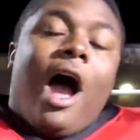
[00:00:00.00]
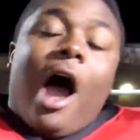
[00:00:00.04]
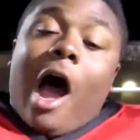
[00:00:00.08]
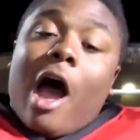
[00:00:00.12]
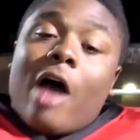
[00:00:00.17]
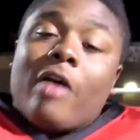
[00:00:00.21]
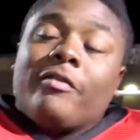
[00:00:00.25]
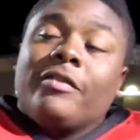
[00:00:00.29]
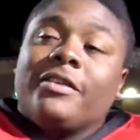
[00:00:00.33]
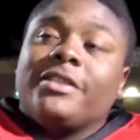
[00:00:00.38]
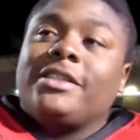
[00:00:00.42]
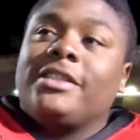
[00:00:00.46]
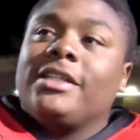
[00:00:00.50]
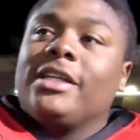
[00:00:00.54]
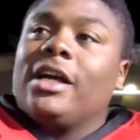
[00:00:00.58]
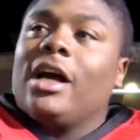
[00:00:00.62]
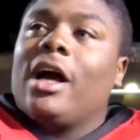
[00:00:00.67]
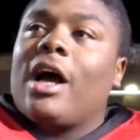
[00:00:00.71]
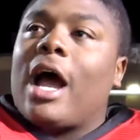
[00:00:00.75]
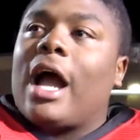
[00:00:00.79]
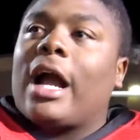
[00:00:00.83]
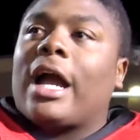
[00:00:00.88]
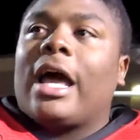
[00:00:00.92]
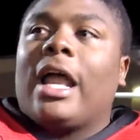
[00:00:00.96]
Obviously,
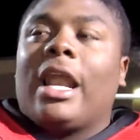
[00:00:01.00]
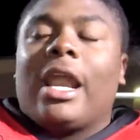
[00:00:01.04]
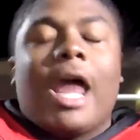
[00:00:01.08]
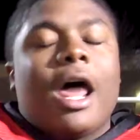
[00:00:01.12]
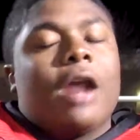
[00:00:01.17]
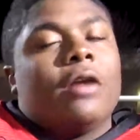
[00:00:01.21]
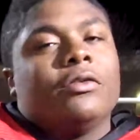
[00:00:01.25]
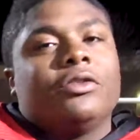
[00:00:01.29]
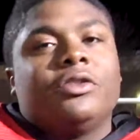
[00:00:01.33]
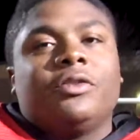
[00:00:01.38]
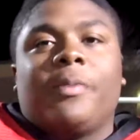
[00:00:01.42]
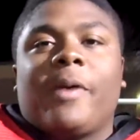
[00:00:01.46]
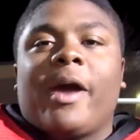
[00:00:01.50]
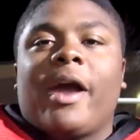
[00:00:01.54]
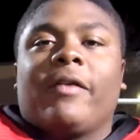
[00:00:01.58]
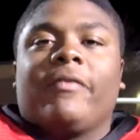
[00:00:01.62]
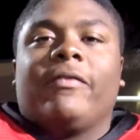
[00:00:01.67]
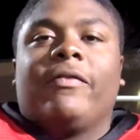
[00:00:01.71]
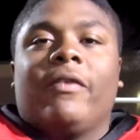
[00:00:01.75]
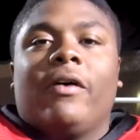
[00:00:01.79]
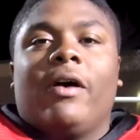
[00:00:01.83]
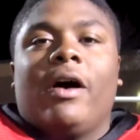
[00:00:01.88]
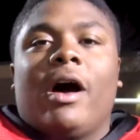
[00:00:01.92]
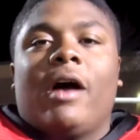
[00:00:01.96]
I got a lot of
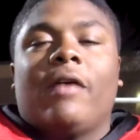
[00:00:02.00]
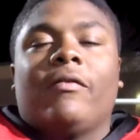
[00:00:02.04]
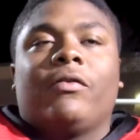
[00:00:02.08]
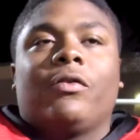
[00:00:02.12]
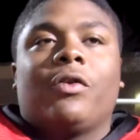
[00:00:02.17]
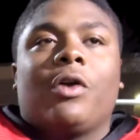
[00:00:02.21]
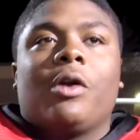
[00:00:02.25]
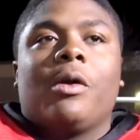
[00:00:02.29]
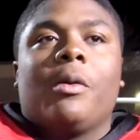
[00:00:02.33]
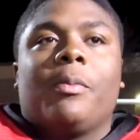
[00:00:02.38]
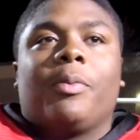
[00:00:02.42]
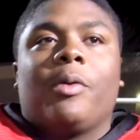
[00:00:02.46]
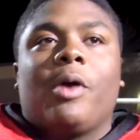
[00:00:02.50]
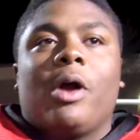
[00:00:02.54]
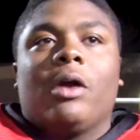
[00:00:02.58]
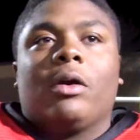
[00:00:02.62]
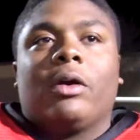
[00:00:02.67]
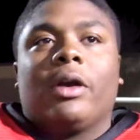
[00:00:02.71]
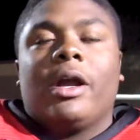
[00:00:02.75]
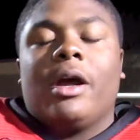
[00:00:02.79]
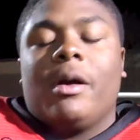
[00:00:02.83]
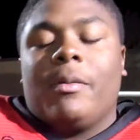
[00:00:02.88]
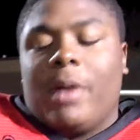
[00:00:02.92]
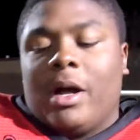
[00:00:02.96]
respect for the
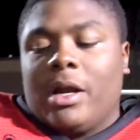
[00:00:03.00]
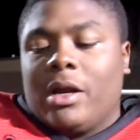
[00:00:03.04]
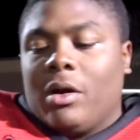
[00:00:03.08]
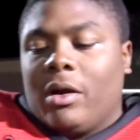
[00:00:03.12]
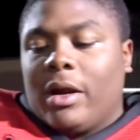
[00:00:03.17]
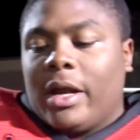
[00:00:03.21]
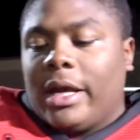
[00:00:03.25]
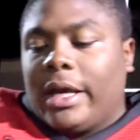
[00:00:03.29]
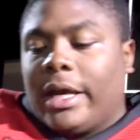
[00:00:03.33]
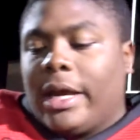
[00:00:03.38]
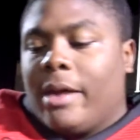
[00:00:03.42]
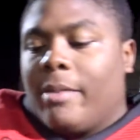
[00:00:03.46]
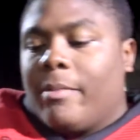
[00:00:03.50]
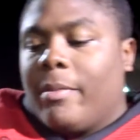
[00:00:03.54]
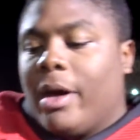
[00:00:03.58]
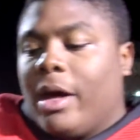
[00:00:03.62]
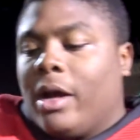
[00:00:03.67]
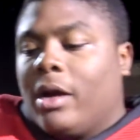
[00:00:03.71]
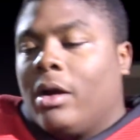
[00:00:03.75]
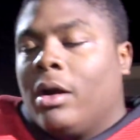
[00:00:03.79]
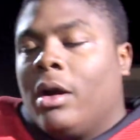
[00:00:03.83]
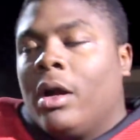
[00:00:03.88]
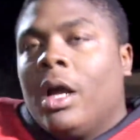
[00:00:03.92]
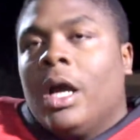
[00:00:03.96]
program. I know they getting
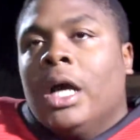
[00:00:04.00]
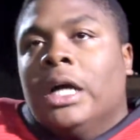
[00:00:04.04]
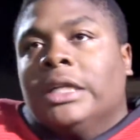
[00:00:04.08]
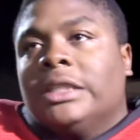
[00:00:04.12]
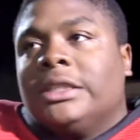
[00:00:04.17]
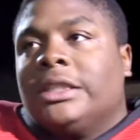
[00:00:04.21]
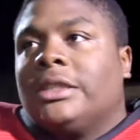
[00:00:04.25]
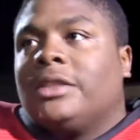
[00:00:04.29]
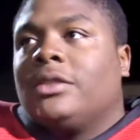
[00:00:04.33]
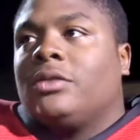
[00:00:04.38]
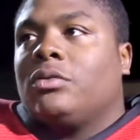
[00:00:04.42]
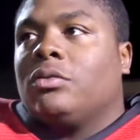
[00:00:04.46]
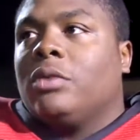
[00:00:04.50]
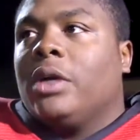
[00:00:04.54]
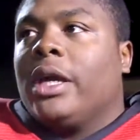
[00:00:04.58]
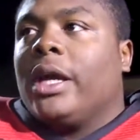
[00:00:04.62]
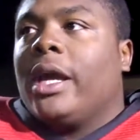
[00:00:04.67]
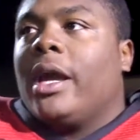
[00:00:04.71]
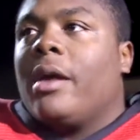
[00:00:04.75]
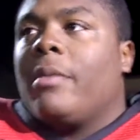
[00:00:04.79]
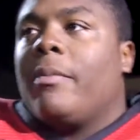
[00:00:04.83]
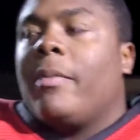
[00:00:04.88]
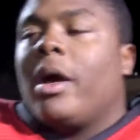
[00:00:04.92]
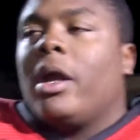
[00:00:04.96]
better. Just we
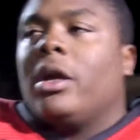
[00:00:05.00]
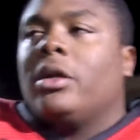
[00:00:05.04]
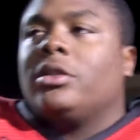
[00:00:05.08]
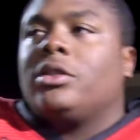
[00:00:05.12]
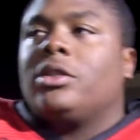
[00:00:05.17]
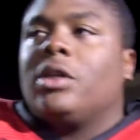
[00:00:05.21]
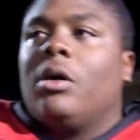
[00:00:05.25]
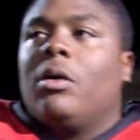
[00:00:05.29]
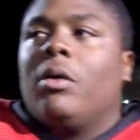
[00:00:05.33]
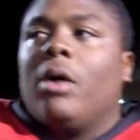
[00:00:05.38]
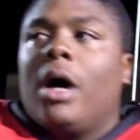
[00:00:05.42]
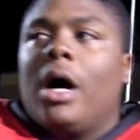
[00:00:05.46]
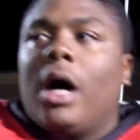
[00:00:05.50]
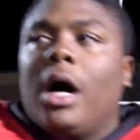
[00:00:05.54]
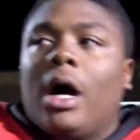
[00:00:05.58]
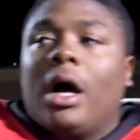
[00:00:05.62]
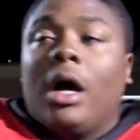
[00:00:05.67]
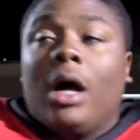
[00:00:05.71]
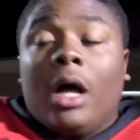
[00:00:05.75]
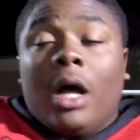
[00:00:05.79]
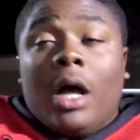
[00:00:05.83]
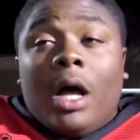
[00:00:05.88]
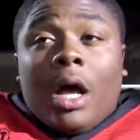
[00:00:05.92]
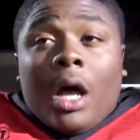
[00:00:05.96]
getting better. So
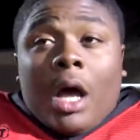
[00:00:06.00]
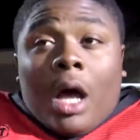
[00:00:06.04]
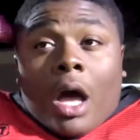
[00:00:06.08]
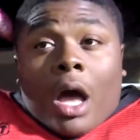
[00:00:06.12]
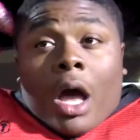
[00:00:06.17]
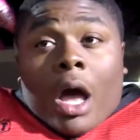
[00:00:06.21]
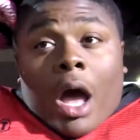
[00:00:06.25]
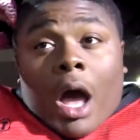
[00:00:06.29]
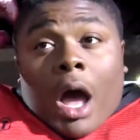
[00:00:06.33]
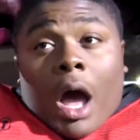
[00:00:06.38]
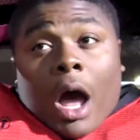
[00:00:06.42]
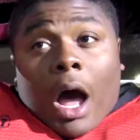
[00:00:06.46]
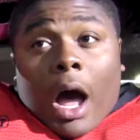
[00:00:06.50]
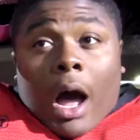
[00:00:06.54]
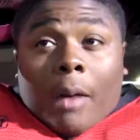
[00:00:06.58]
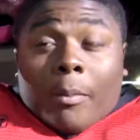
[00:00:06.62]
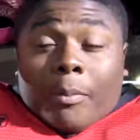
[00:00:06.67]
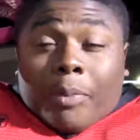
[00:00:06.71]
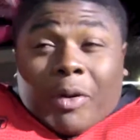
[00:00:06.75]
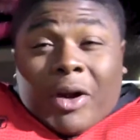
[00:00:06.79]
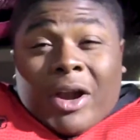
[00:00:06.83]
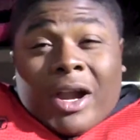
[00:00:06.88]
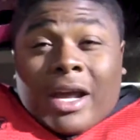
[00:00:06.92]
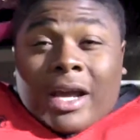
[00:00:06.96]

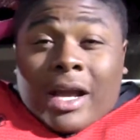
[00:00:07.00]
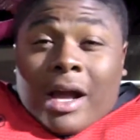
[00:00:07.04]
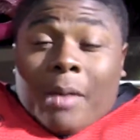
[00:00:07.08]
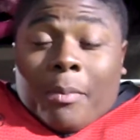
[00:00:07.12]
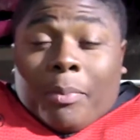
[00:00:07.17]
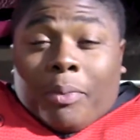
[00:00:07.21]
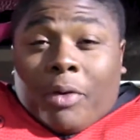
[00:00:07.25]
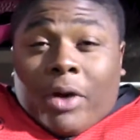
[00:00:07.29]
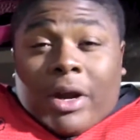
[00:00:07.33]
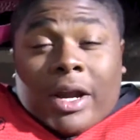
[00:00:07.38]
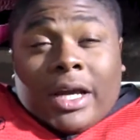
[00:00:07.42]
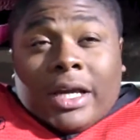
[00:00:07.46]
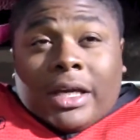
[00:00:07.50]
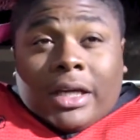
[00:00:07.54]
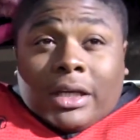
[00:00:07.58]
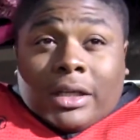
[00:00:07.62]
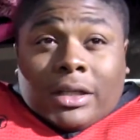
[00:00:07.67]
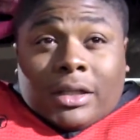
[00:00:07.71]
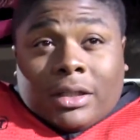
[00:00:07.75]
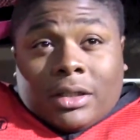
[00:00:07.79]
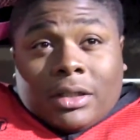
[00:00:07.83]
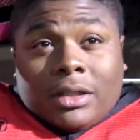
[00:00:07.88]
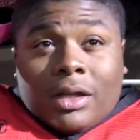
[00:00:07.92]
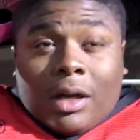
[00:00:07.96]
I'm pretty
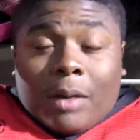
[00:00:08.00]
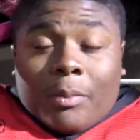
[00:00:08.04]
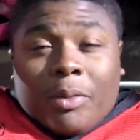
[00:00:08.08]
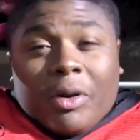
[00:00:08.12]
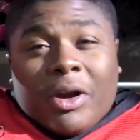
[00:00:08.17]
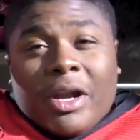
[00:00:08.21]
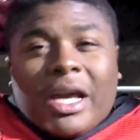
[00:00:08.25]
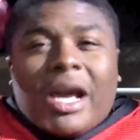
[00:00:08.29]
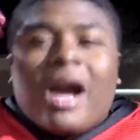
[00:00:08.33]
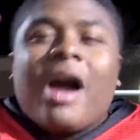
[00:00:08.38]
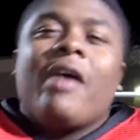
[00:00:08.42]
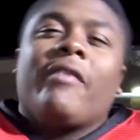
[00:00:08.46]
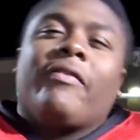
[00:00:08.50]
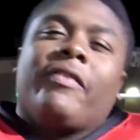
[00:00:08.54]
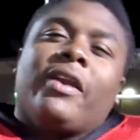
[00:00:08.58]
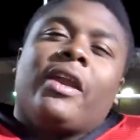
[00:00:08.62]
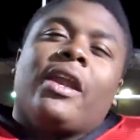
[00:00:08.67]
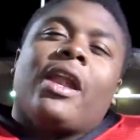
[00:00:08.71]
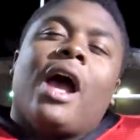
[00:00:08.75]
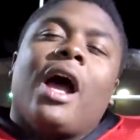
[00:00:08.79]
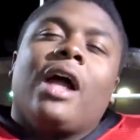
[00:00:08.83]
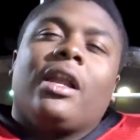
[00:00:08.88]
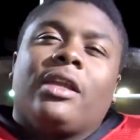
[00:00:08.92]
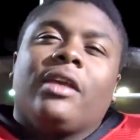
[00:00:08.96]

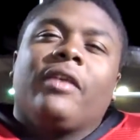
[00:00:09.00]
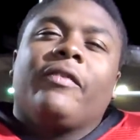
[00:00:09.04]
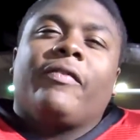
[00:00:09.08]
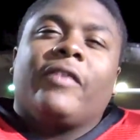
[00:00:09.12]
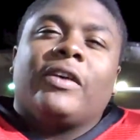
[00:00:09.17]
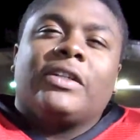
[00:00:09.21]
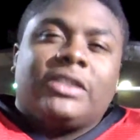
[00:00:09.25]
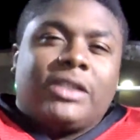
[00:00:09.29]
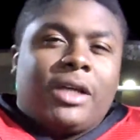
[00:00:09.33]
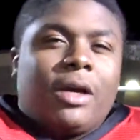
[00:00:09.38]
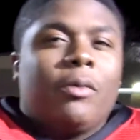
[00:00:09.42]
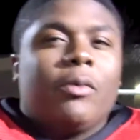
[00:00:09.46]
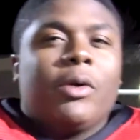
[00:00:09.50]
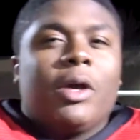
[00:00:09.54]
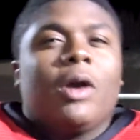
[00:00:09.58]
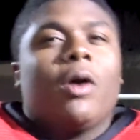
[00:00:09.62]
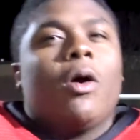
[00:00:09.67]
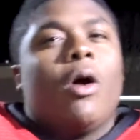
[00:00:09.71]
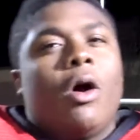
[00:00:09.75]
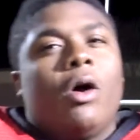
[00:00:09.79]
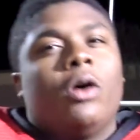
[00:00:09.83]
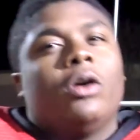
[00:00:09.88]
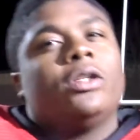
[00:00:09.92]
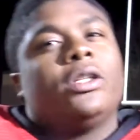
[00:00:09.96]
confident in our defense that we
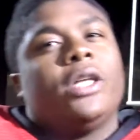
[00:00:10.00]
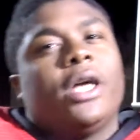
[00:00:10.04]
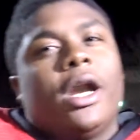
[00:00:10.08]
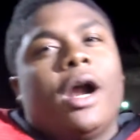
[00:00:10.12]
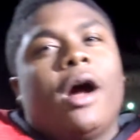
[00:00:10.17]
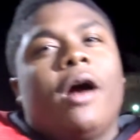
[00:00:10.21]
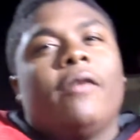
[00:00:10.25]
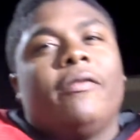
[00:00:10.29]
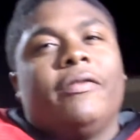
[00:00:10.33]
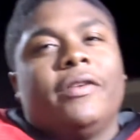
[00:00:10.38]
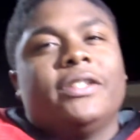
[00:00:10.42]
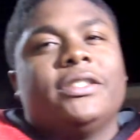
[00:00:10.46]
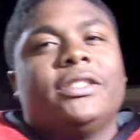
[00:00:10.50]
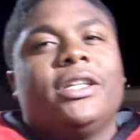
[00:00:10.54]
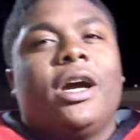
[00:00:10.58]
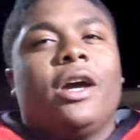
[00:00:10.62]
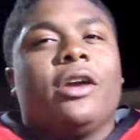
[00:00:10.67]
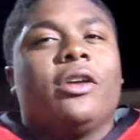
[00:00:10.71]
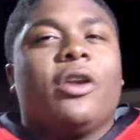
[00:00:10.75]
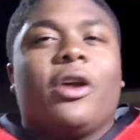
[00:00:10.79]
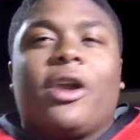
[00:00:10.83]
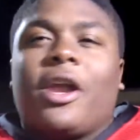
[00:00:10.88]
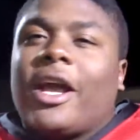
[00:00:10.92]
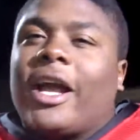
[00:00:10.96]
gonna hold that offense
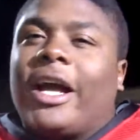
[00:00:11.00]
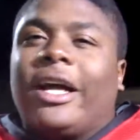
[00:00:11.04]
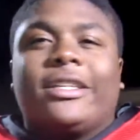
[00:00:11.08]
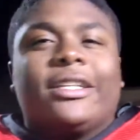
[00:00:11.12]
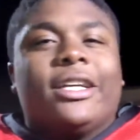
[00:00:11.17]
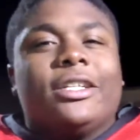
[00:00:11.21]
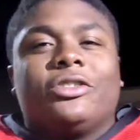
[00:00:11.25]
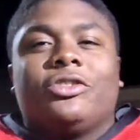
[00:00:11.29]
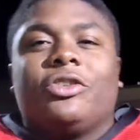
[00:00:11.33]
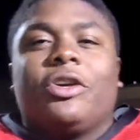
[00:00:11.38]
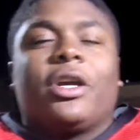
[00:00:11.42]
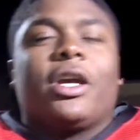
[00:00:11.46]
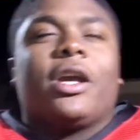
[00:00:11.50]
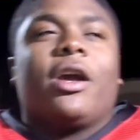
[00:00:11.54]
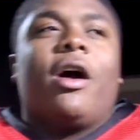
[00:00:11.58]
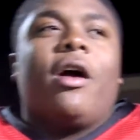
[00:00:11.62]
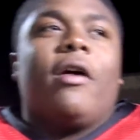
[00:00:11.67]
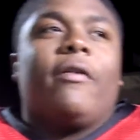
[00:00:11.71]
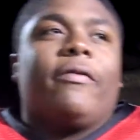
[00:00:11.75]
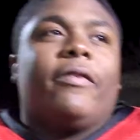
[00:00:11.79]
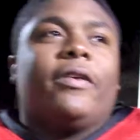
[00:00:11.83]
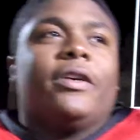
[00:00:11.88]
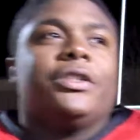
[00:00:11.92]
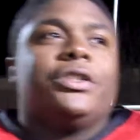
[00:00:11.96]
down. You know, they got that tricky
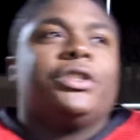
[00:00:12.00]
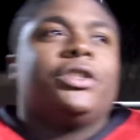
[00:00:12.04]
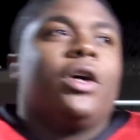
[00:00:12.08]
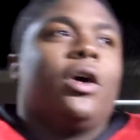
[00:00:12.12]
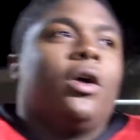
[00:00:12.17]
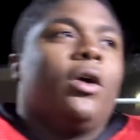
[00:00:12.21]
offense.